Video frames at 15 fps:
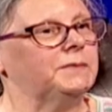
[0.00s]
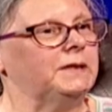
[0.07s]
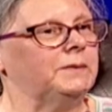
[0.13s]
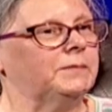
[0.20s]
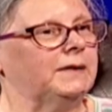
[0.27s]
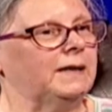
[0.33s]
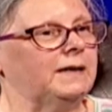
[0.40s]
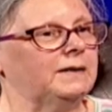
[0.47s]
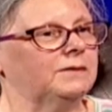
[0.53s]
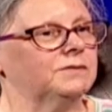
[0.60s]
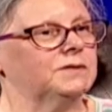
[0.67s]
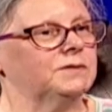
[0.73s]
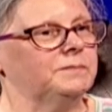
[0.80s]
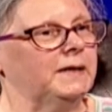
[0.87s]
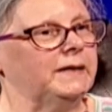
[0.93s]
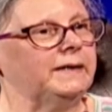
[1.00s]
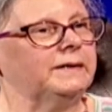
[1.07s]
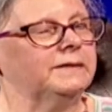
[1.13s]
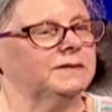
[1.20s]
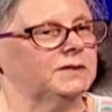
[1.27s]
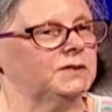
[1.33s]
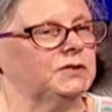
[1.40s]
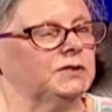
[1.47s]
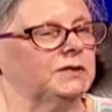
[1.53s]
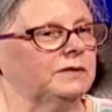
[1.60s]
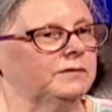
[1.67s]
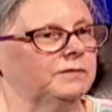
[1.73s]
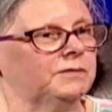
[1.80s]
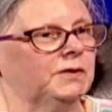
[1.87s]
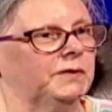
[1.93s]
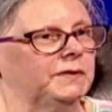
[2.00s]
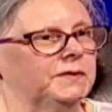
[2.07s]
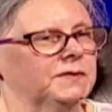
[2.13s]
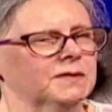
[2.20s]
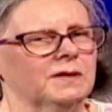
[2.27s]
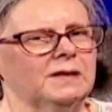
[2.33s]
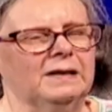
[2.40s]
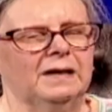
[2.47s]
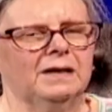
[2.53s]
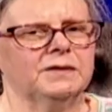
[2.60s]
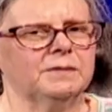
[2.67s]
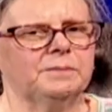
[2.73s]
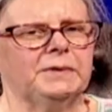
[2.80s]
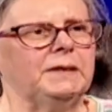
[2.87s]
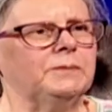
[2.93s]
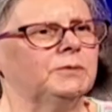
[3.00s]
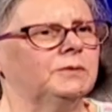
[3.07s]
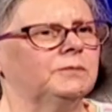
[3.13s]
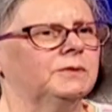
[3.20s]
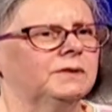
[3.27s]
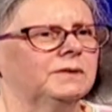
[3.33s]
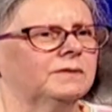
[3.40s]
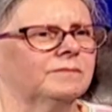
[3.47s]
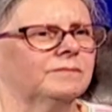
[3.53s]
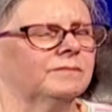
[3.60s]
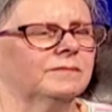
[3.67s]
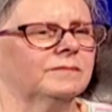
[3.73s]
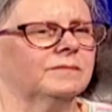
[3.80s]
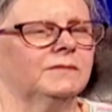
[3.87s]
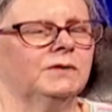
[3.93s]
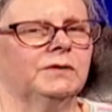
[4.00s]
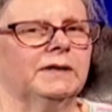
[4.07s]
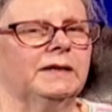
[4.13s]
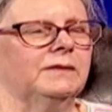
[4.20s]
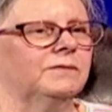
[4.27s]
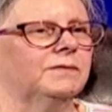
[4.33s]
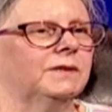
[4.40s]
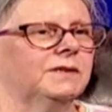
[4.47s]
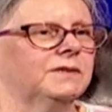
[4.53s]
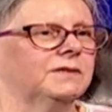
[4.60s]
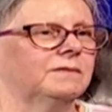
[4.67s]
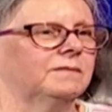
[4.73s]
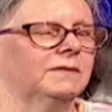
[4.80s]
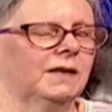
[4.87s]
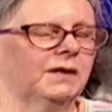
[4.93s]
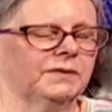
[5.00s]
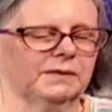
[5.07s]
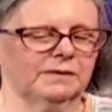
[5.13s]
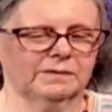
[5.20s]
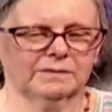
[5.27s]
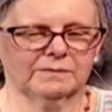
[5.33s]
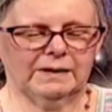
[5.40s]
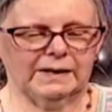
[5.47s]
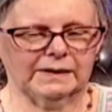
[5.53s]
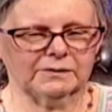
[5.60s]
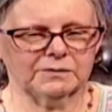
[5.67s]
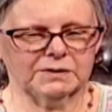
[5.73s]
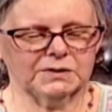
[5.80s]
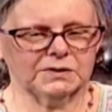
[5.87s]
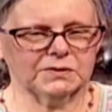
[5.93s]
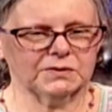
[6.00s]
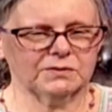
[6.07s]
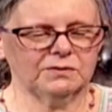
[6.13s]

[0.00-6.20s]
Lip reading: people how to make digital fonts? Mm-hmm. Other people were looking for other languages,